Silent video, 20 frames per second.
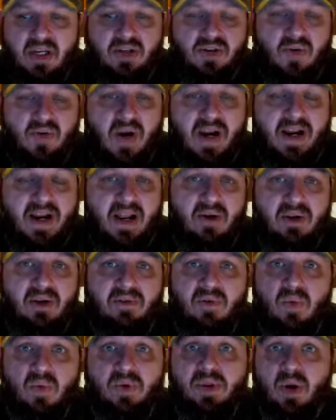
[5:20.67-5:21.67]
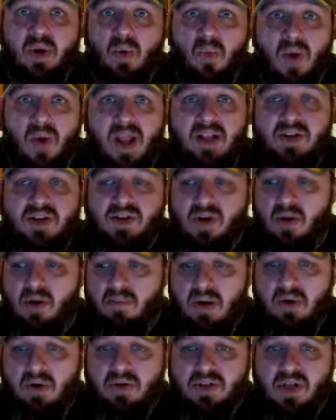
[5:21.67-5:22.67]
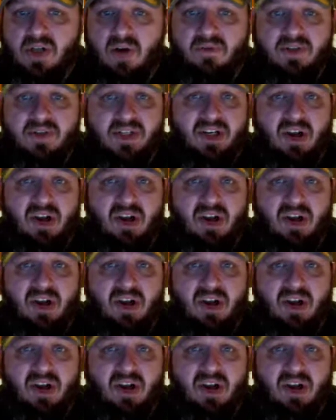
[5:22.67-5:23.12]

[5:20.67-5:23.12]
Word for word: So right now, even with their Red Star bonus offers,